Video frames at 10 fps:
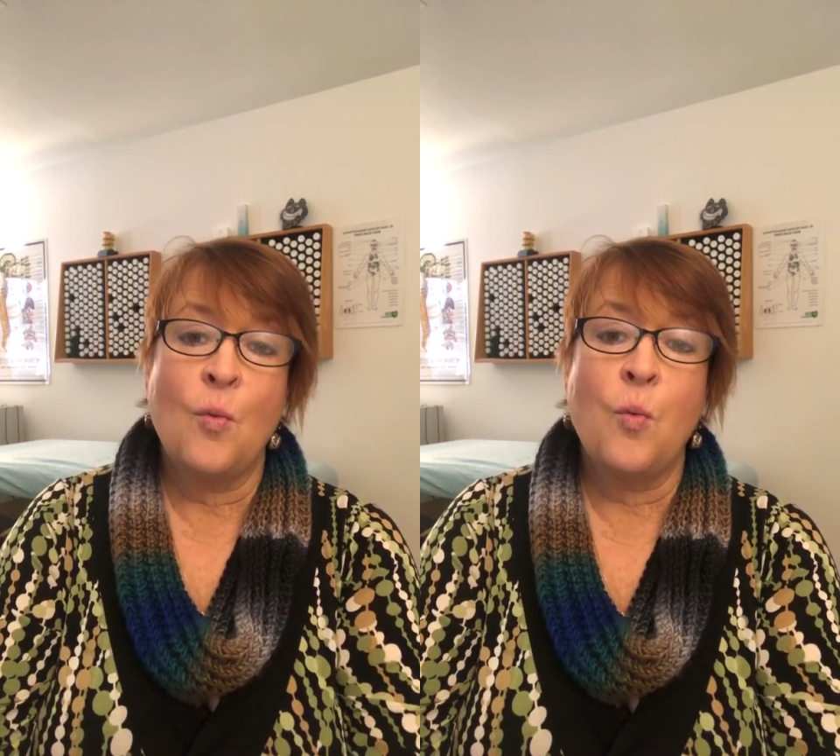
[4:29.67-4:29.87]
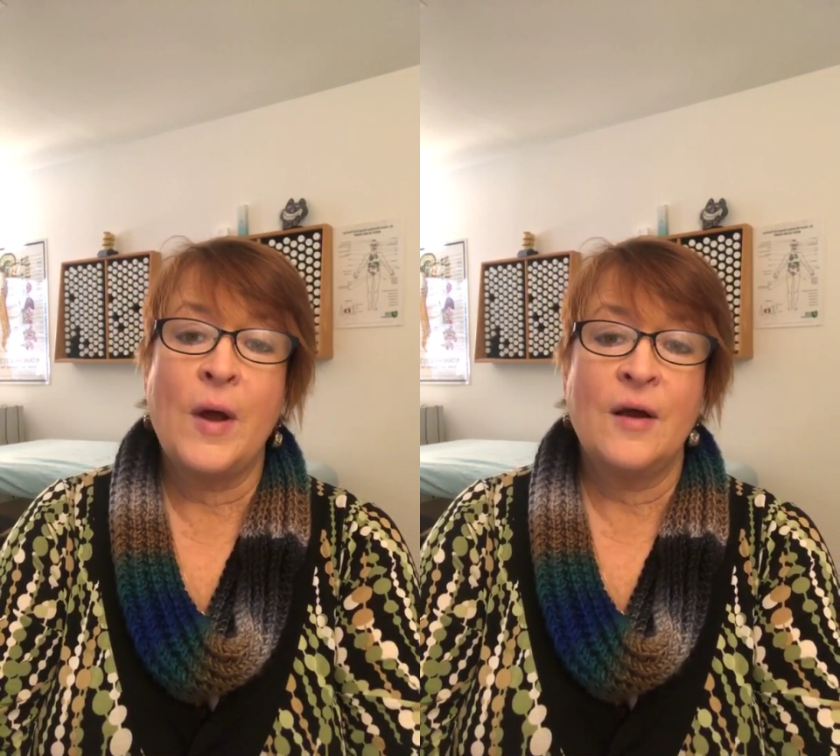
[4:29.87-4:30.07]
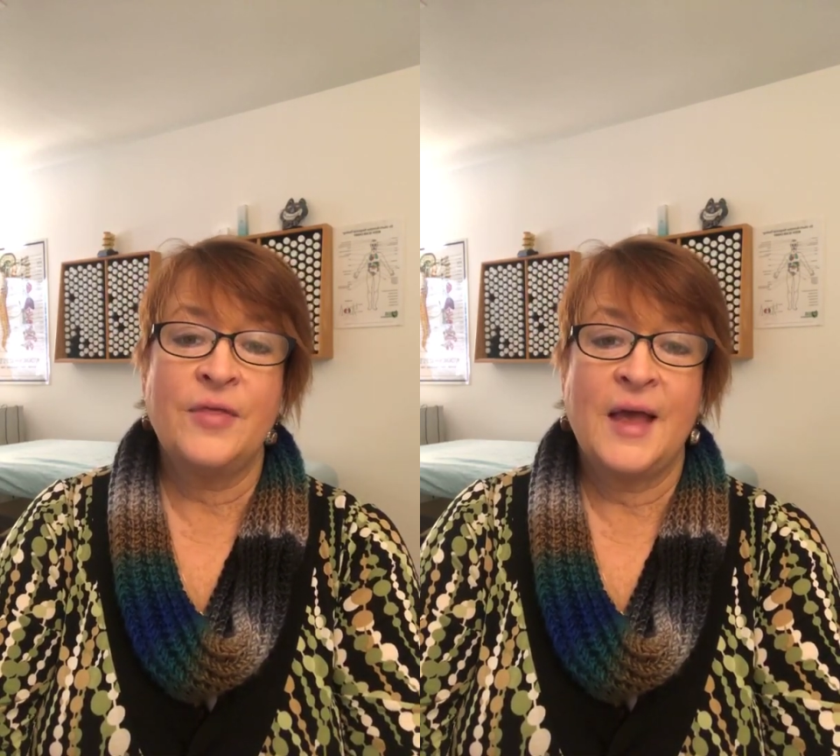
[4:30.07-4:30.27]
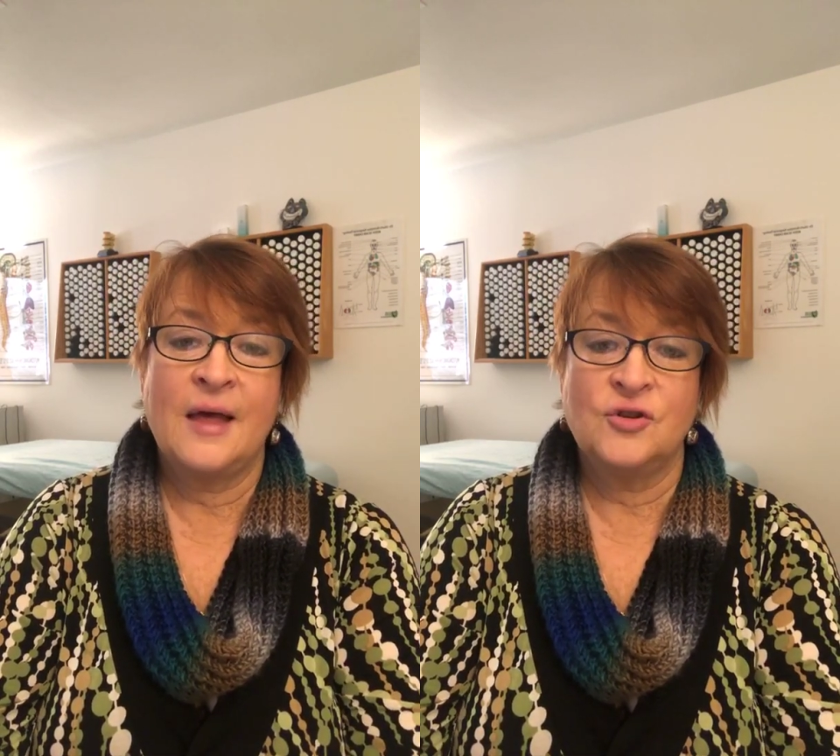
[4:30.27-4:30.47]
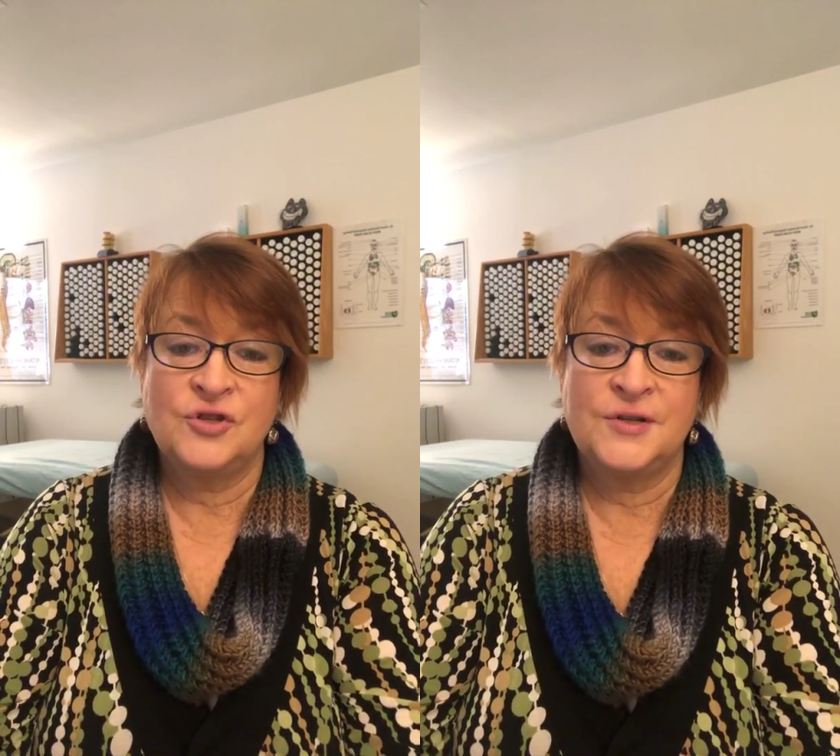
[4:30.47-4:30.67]
where the
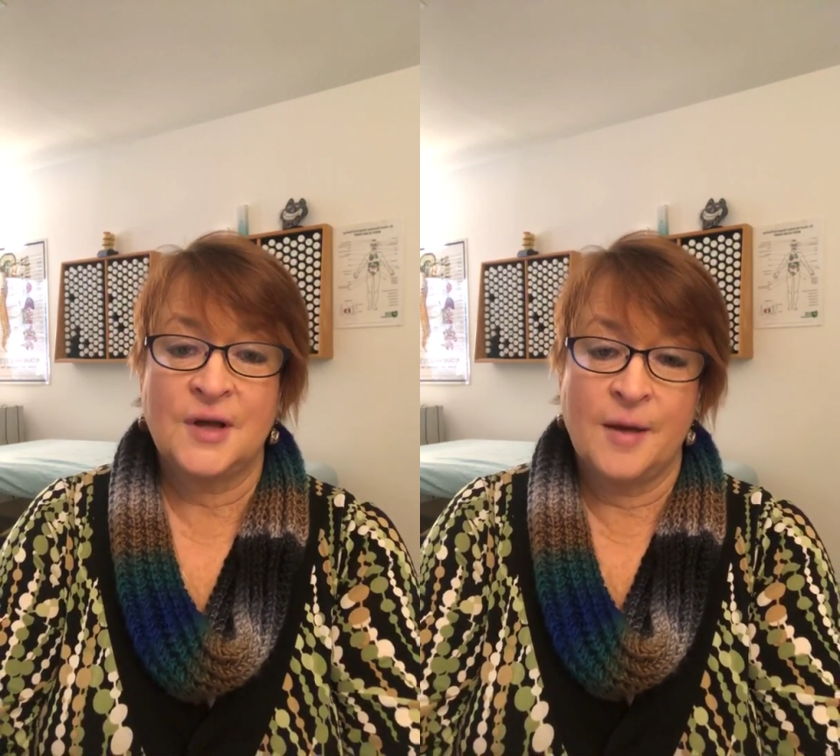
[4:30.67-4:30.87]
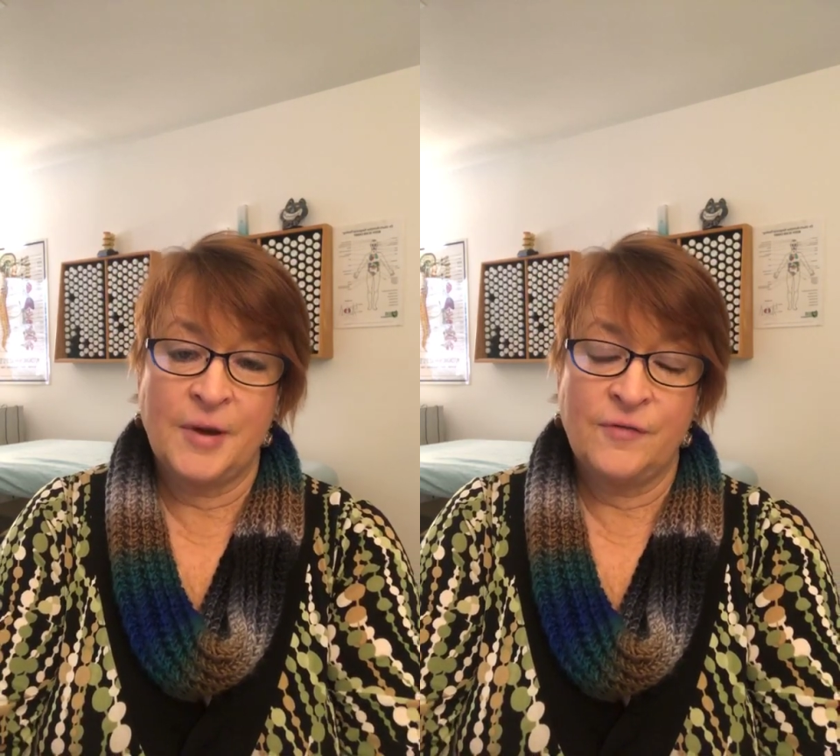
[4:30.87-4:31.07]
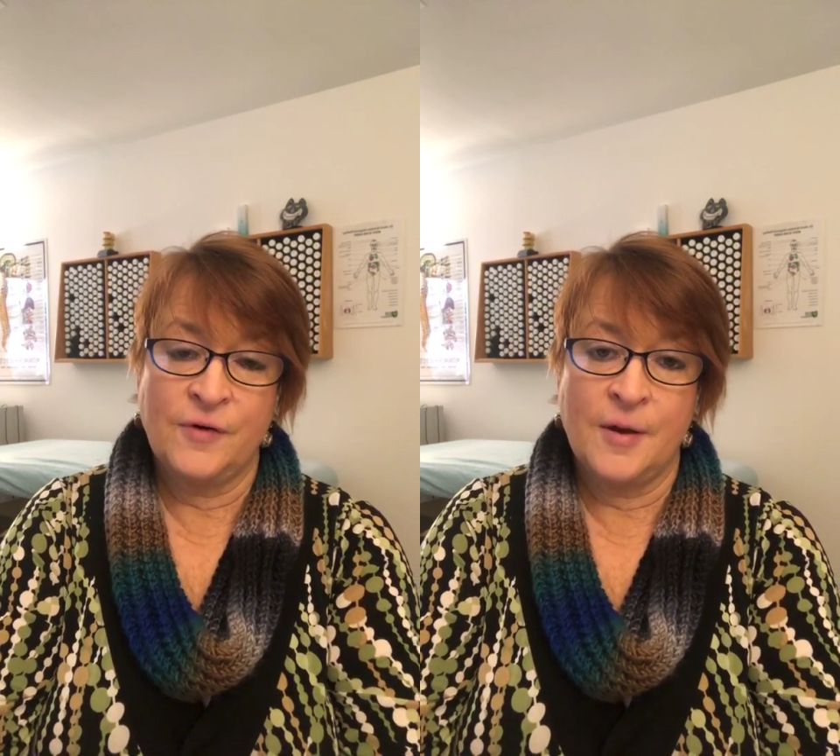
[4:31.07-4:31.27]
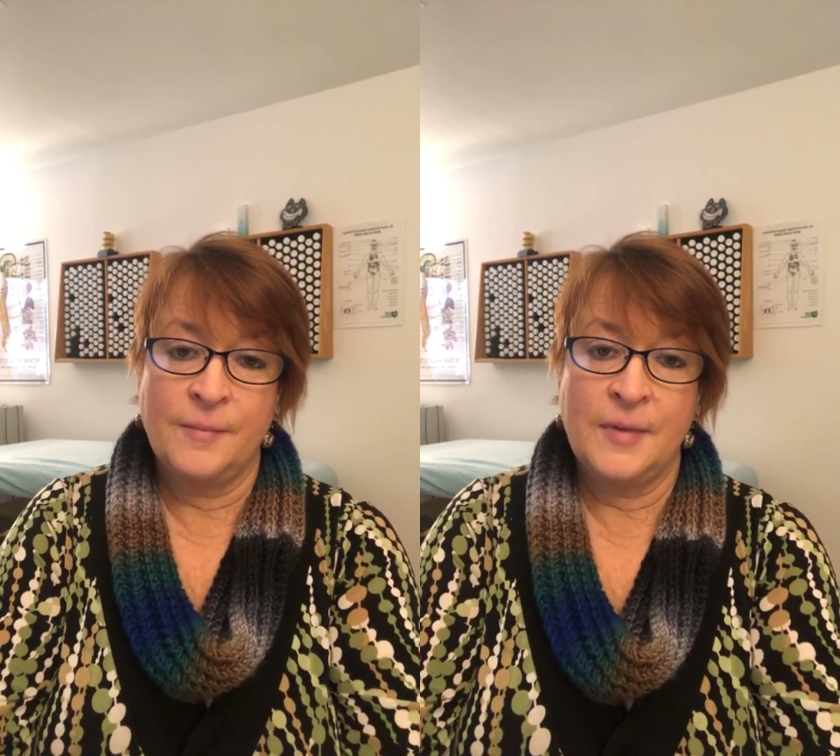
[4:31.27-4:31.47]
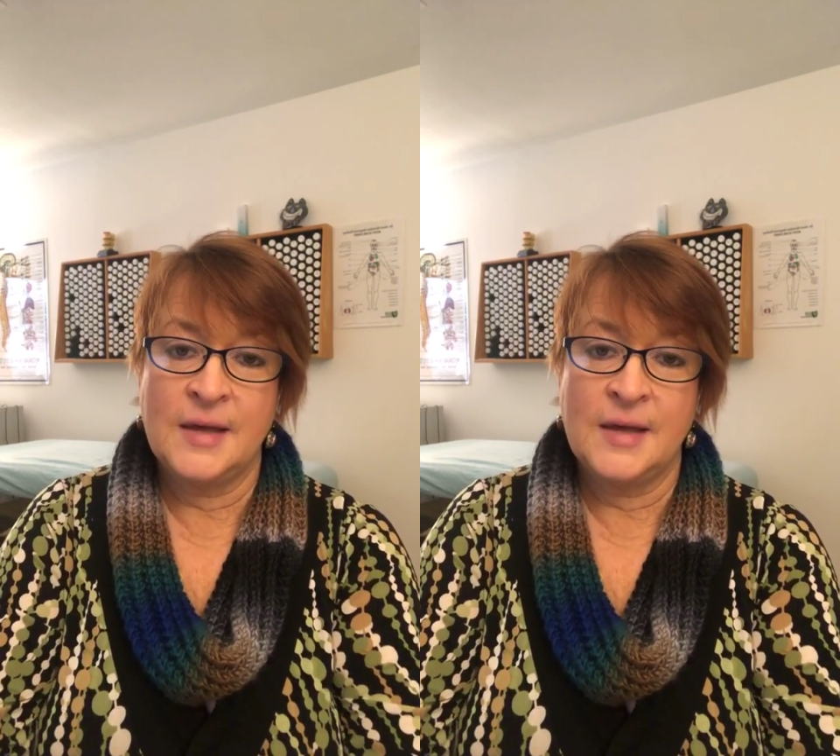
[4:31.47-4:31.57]
allergies are coming from.